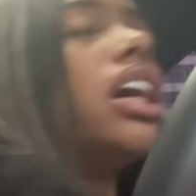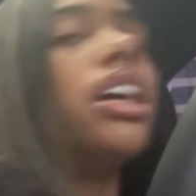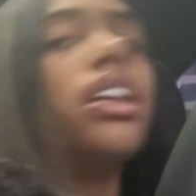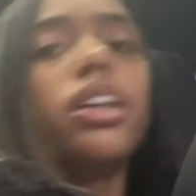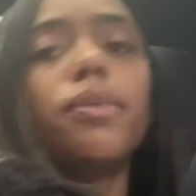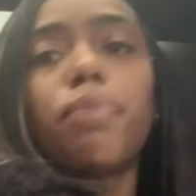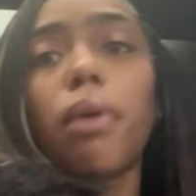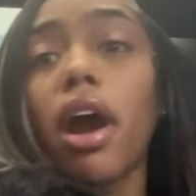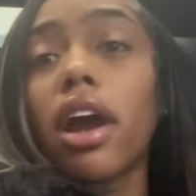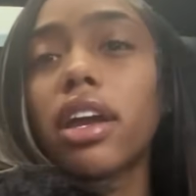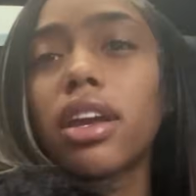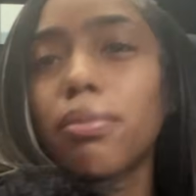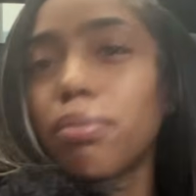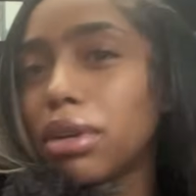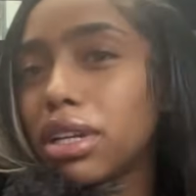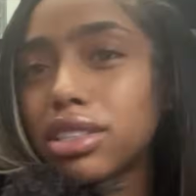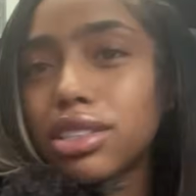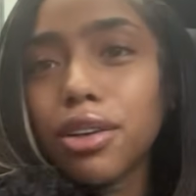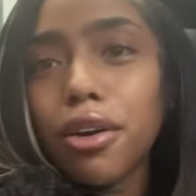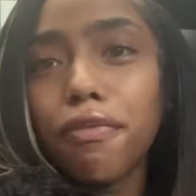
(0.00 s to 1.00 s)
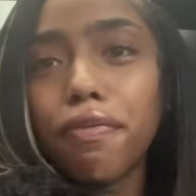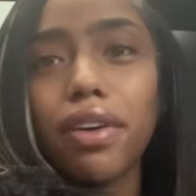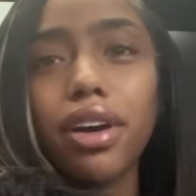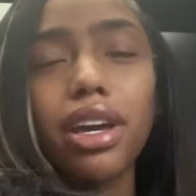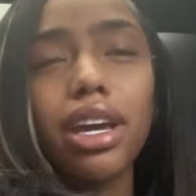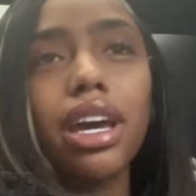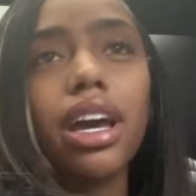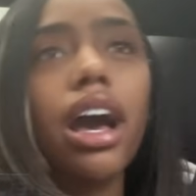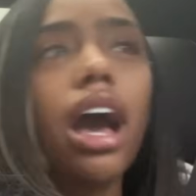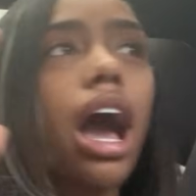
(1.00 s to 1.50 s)
the parking be so
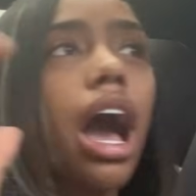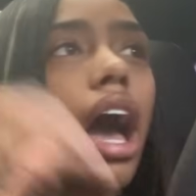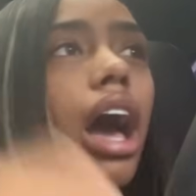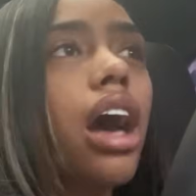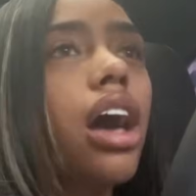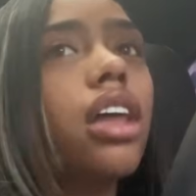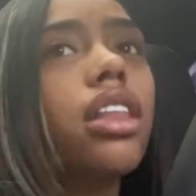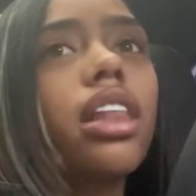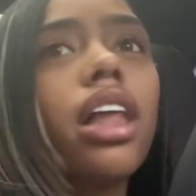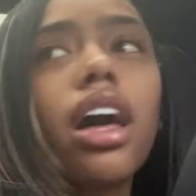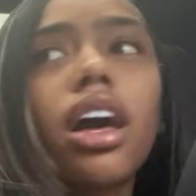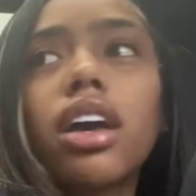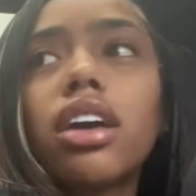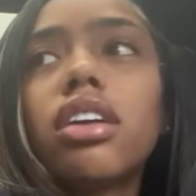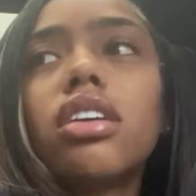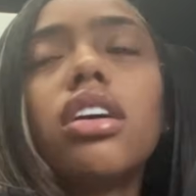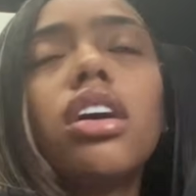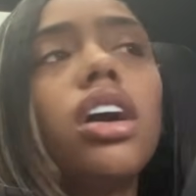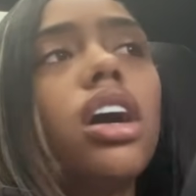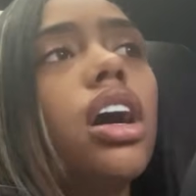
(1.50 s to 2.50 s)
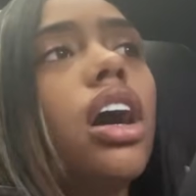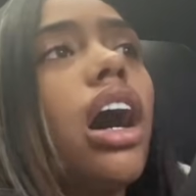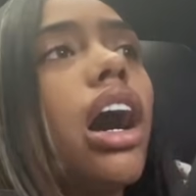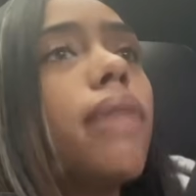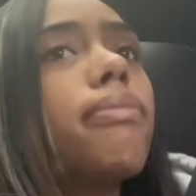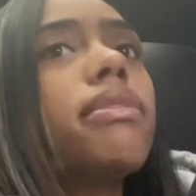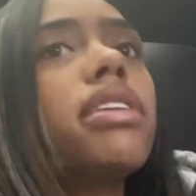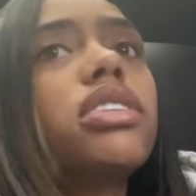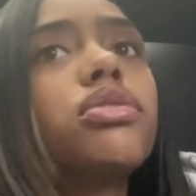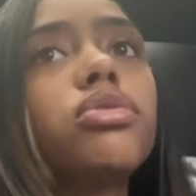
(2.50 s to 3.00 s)
fucking high. Like, I
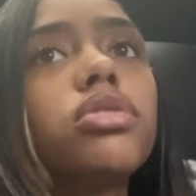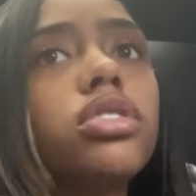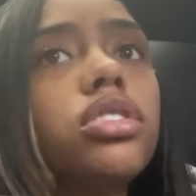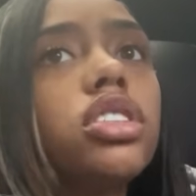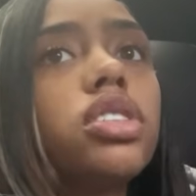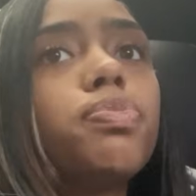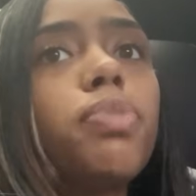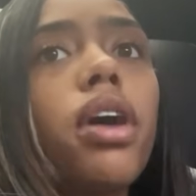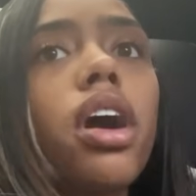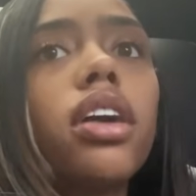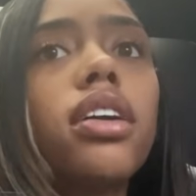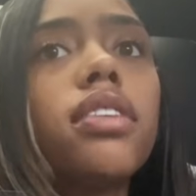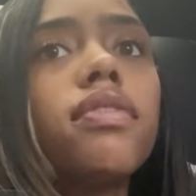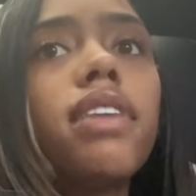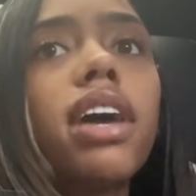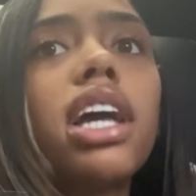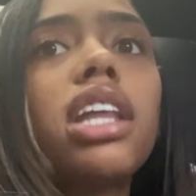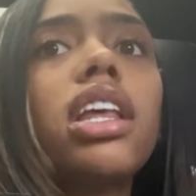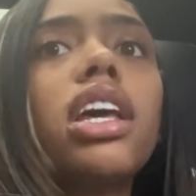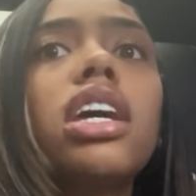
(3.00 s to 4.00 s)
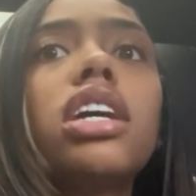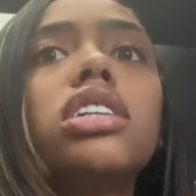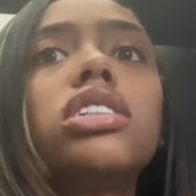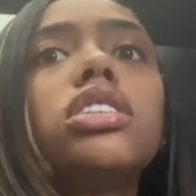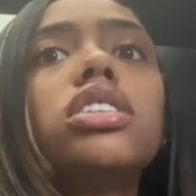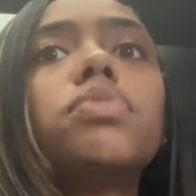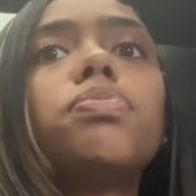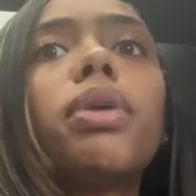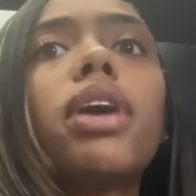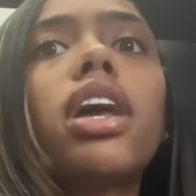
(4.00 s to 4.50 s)
might as well just park in valet and
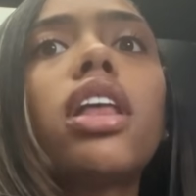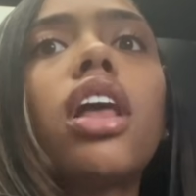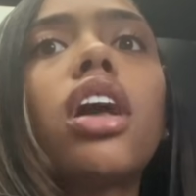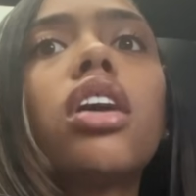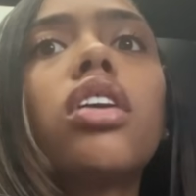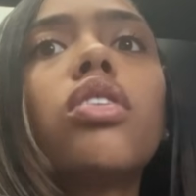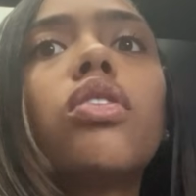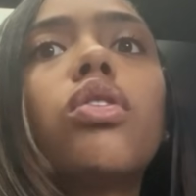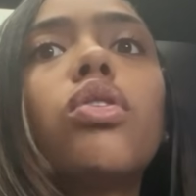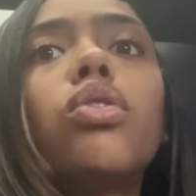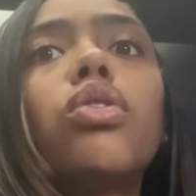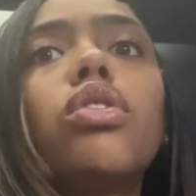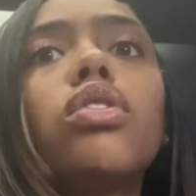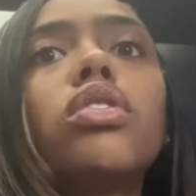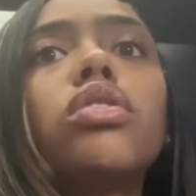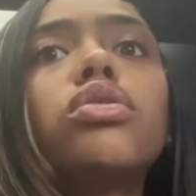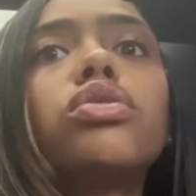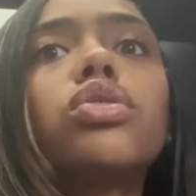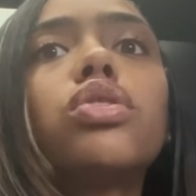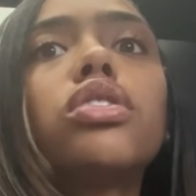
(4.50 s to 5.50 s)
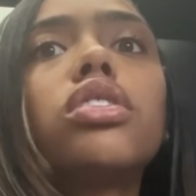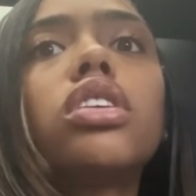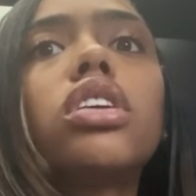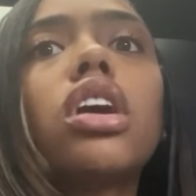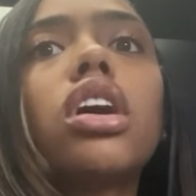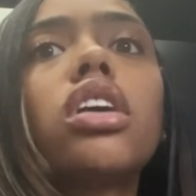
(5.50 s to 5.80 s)
just pay like a cool little $20.